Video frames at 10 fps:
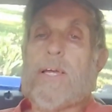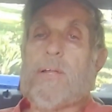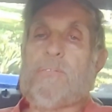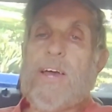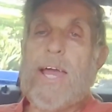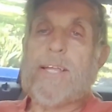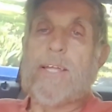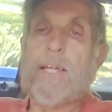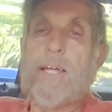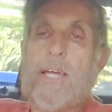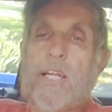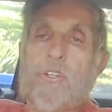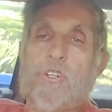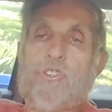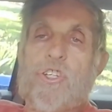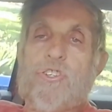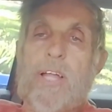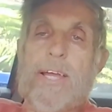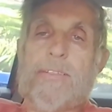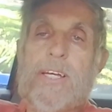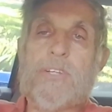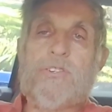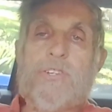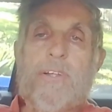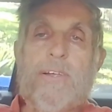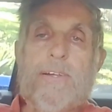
In fact, it looks just like this.